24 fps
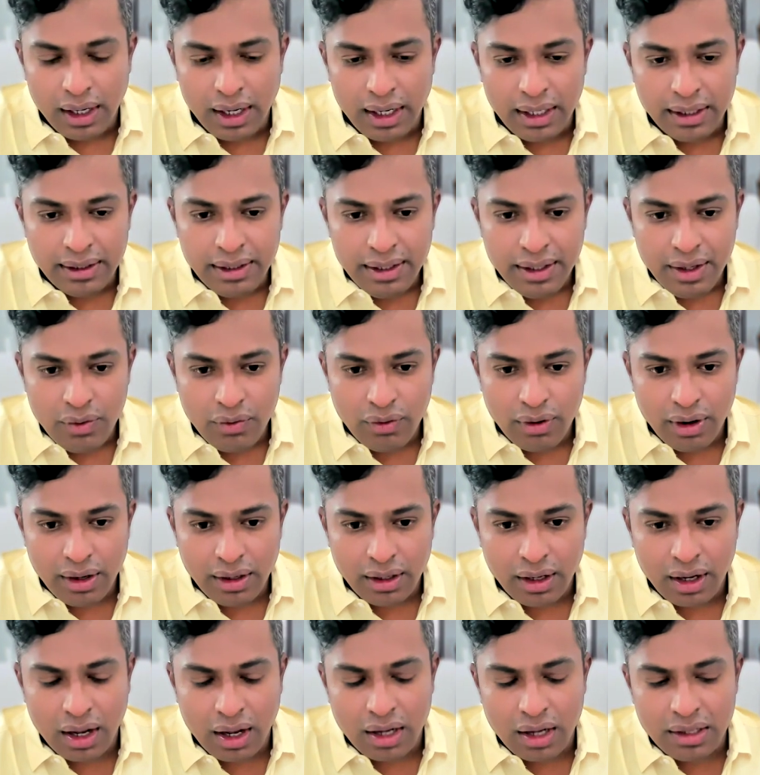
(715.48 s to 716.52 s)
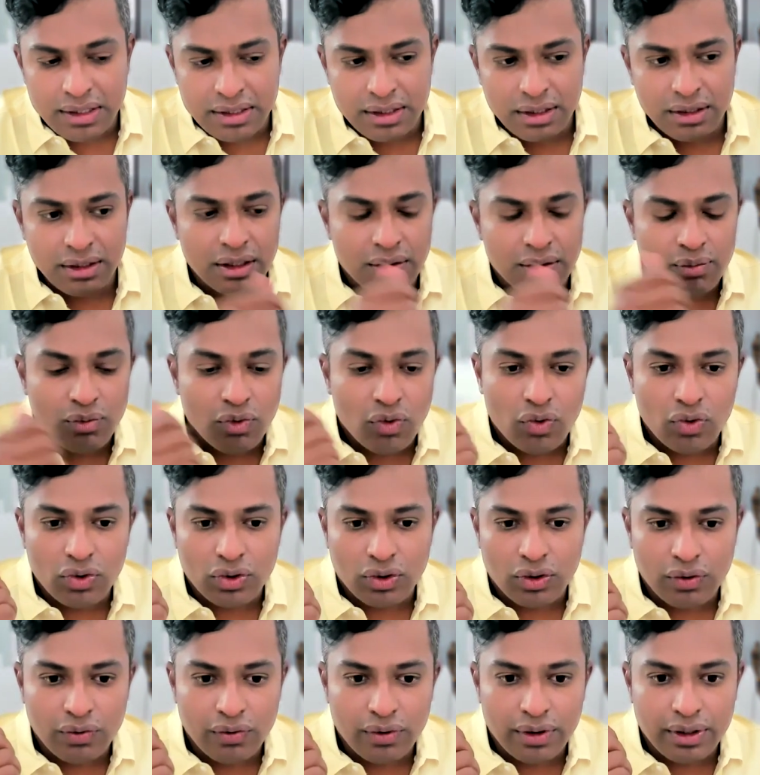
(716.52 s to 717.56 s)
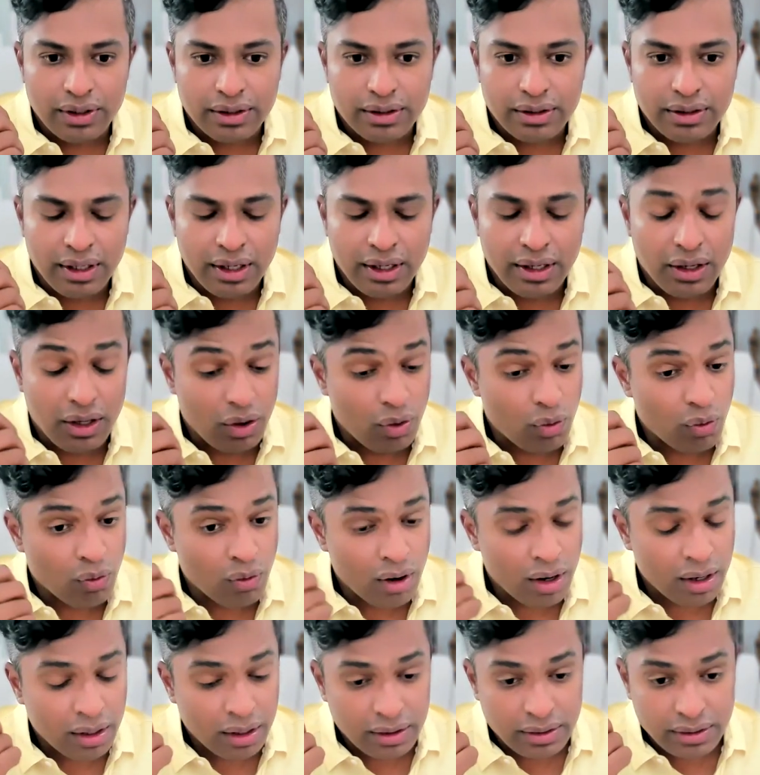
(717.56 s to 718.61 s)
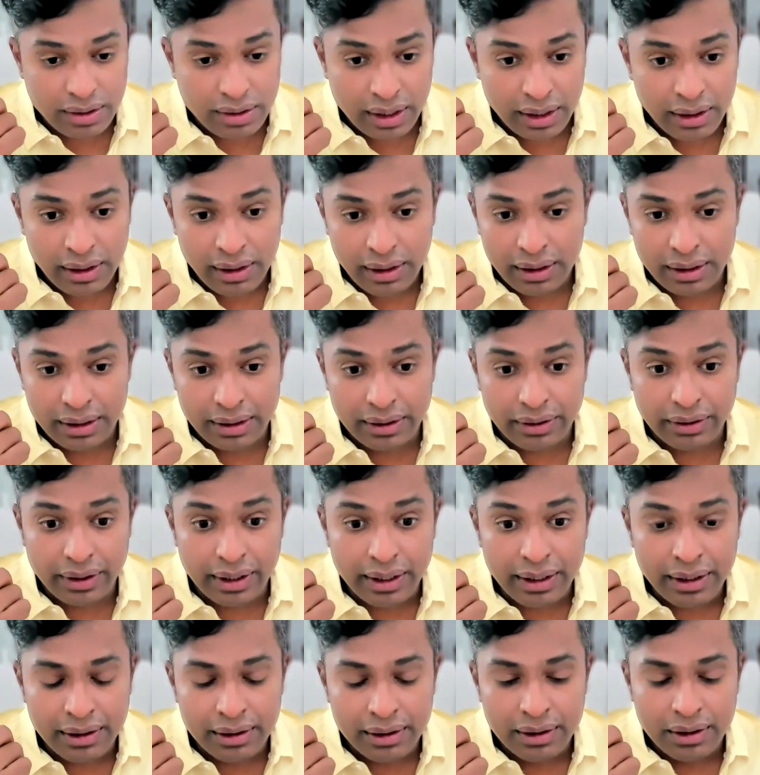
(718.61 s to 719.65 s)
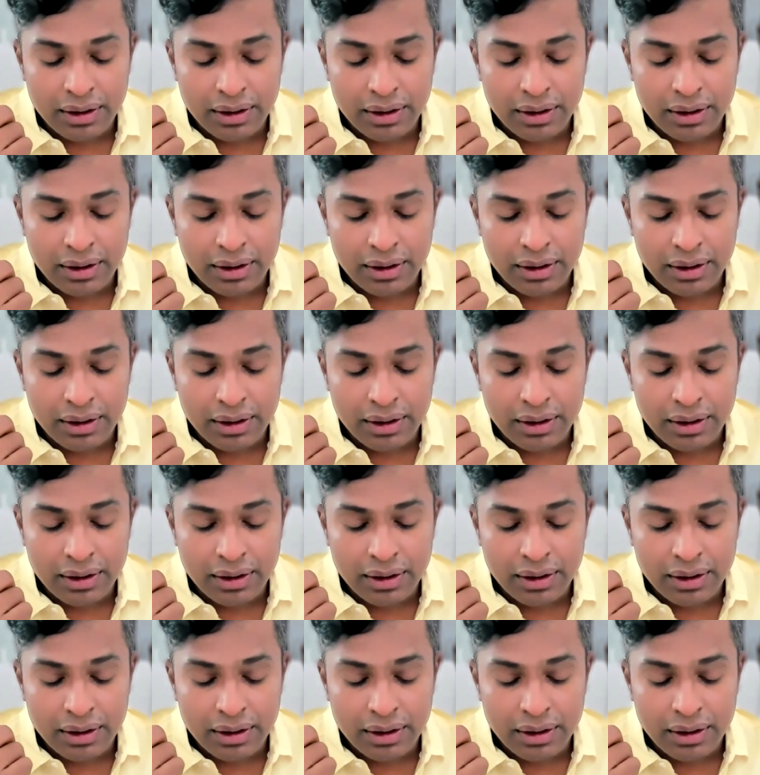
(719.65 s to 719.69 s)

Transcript: I think you can consider more towards the Newark side, right?